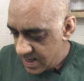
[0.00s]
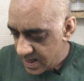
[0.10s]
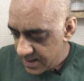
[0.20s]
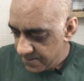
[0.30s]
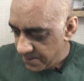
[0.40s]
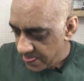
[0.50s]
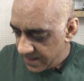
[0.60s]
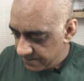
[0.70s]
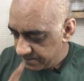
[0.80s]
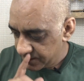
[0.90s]

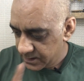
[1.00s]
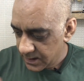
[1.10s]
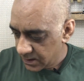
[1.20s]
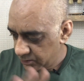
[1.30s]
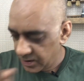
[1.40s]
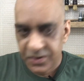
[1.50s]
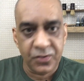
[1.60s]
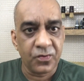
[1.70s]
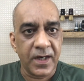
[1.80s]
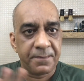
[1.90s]
Now, just to
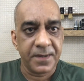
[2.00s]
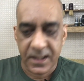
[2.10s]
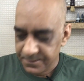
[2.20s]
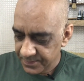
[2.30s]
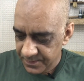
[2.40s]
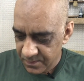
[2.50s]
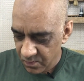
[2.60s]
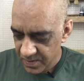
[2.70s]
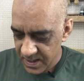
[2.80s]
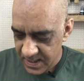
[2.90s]
wrap it up,
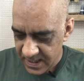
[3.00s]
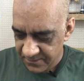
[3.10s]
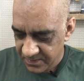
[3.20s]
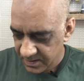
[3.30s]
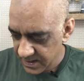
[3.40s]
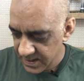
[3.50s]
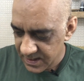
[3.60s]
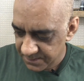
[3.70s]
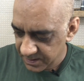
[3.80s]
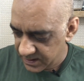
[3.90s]
we have cleaned
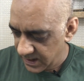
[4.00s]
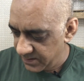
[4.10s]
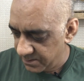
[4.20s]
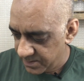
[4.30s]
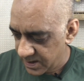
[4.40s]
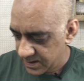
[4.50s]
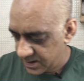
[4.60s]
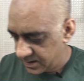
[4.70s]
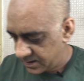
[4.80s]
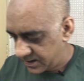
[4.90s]
up the shaving brush,
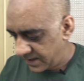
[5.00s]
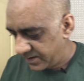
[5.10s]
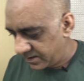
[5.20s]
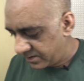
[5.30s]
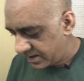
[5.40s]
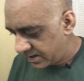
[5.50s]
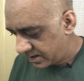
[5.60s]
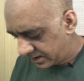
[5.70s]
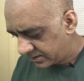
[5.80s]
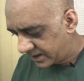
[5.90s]
the
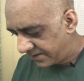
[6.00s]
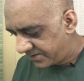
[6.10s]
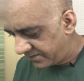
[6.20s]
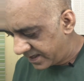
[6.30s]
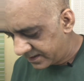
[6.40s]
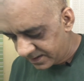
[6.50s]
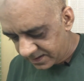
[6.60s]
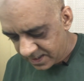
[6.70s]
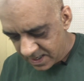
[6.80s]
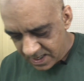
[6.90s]
safety
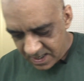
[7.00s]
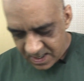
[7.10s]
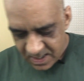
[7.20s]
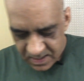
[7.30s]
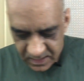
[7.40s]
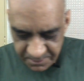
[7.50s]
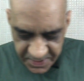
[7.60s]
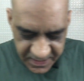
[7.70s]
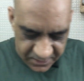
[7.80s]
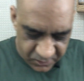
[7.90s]
razor, the pre-shave